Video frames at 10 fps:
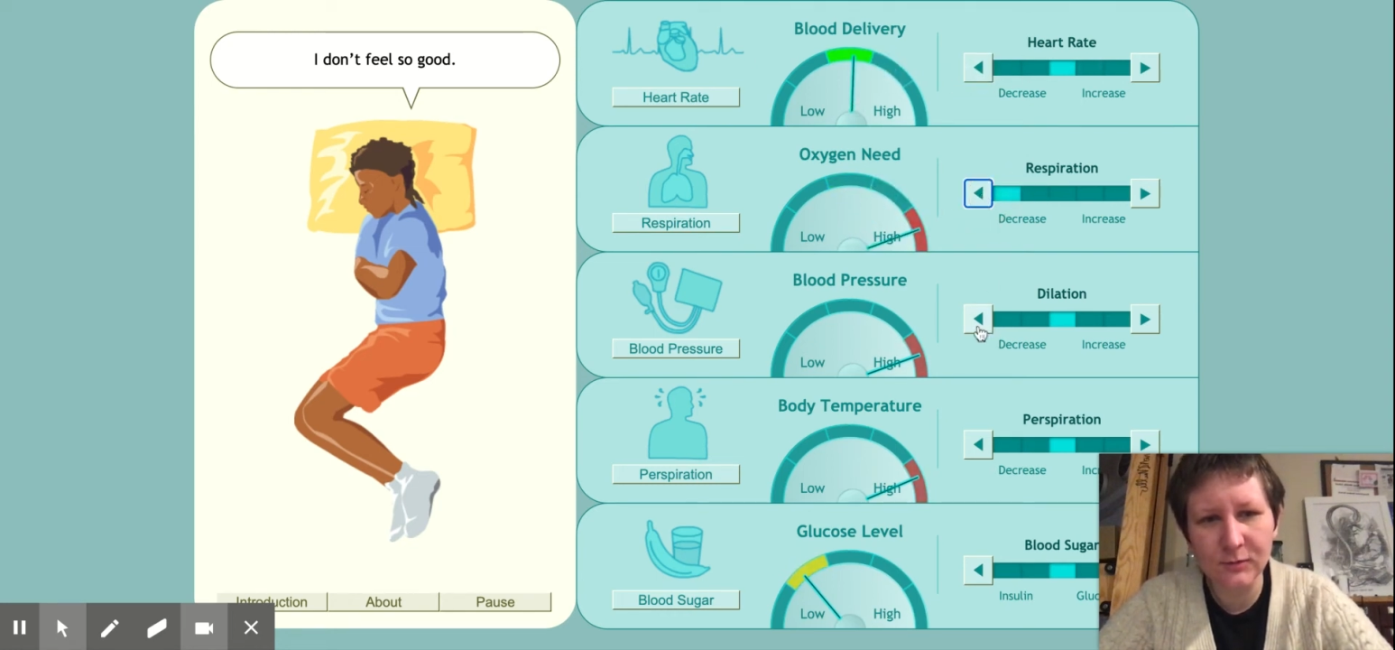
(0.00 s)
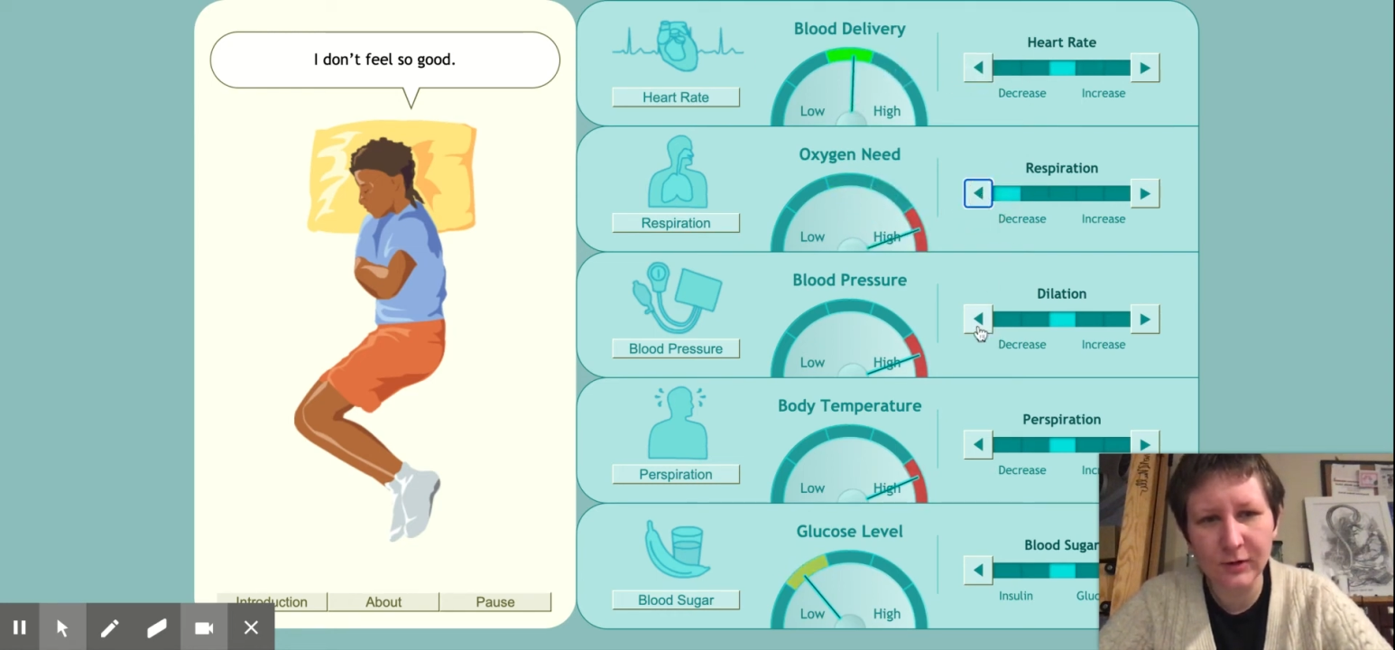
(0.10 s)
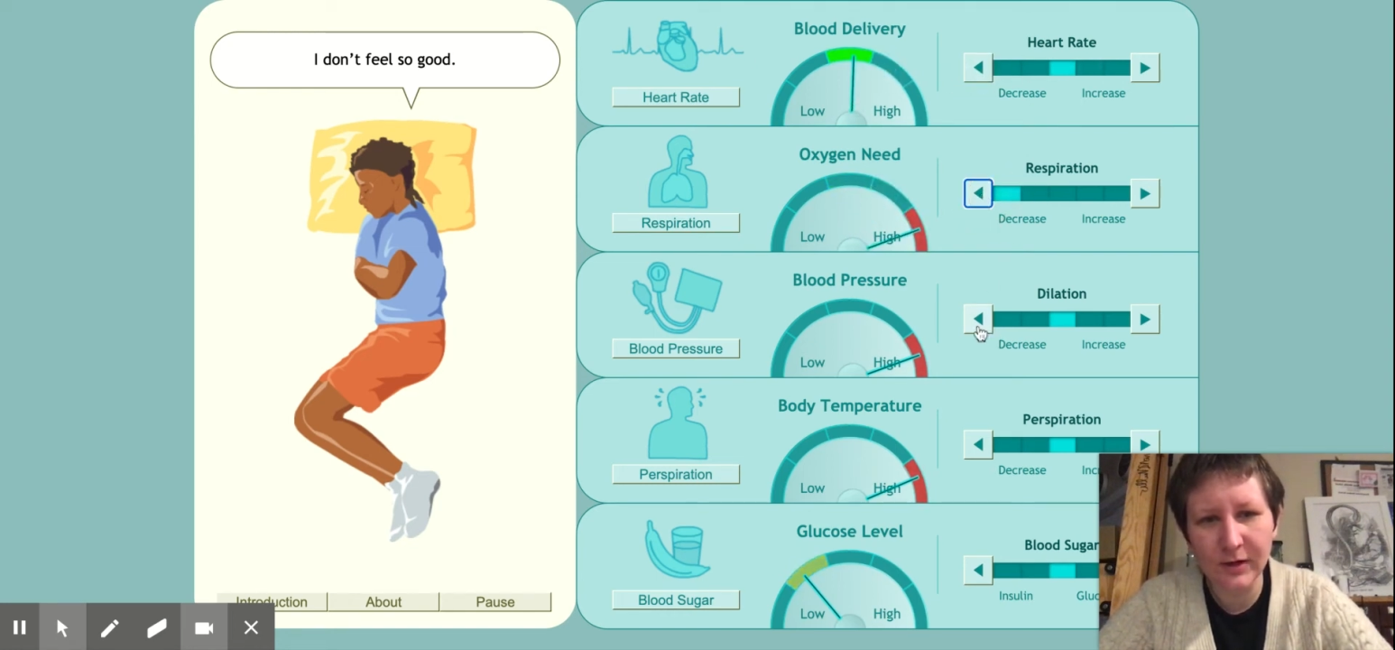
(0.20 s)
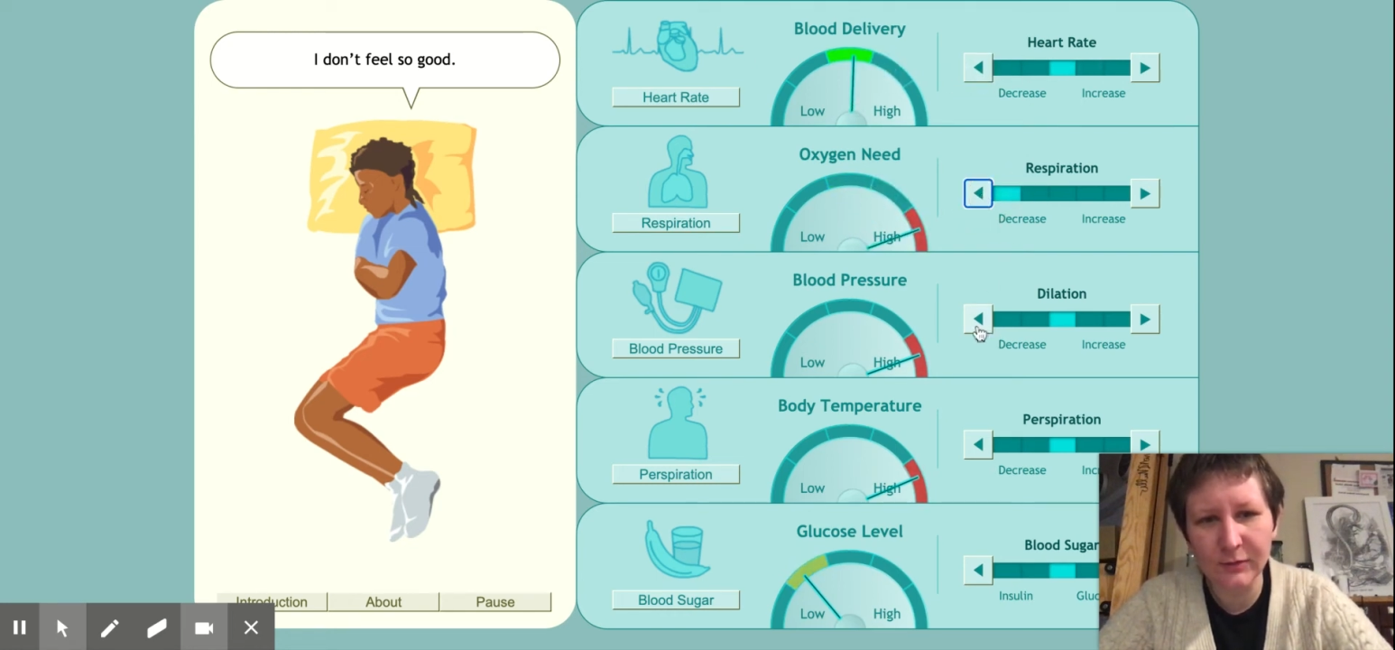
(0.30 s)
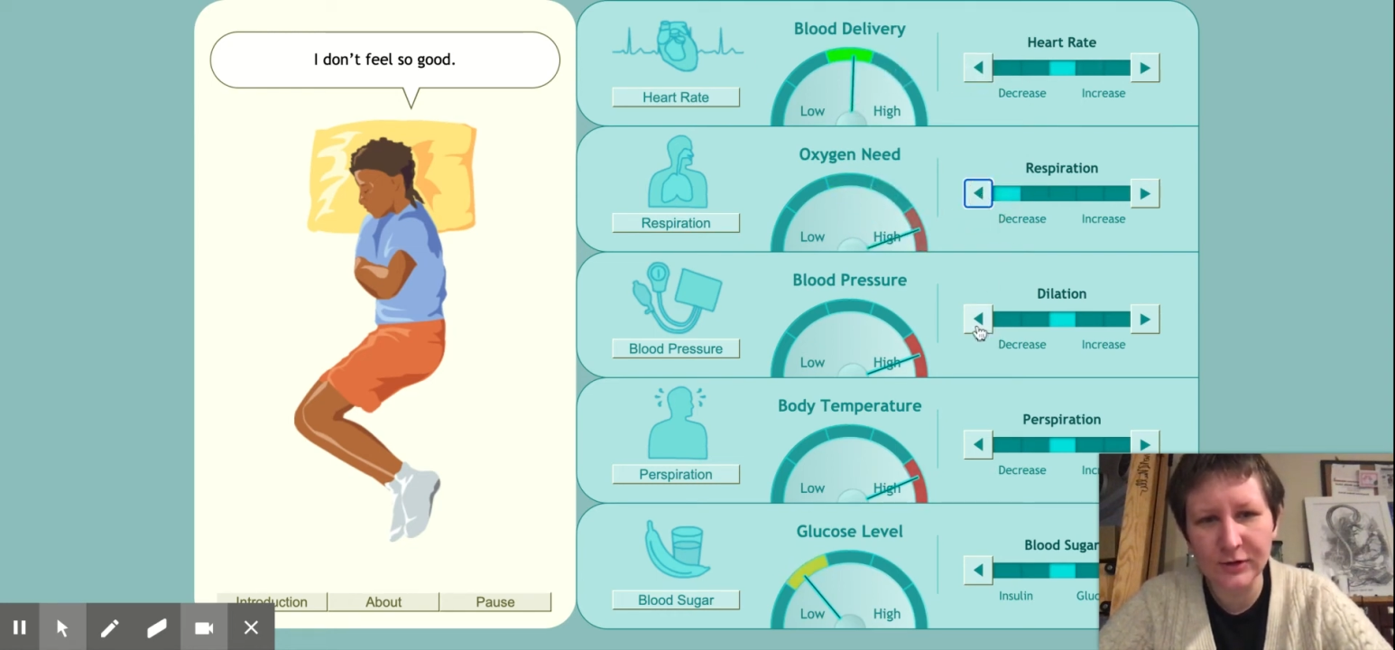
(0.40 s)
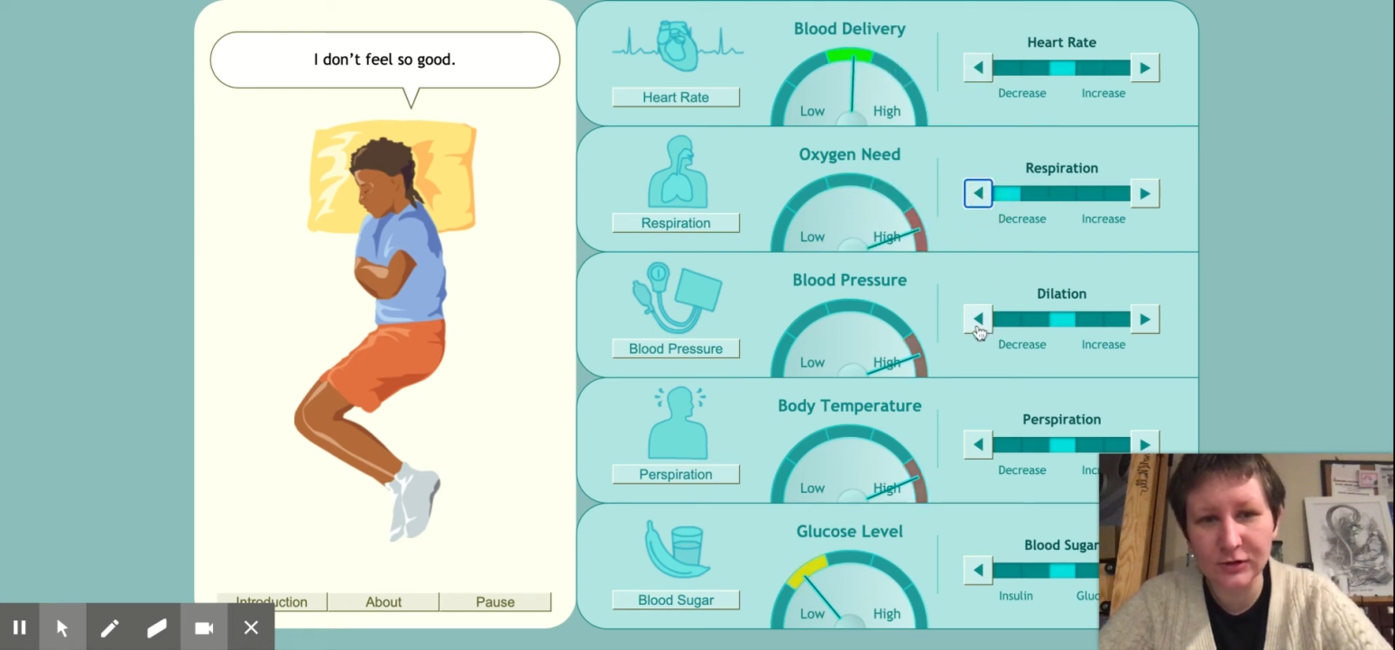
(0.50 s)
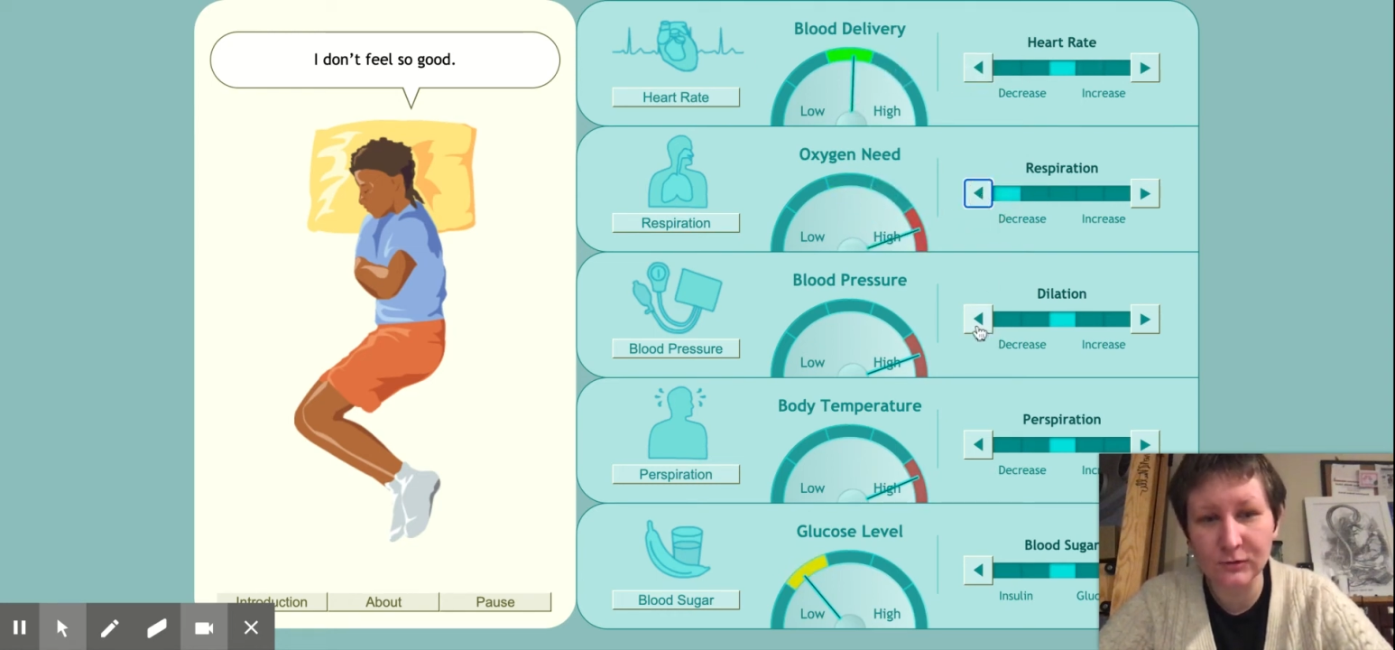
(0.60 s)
blood pressure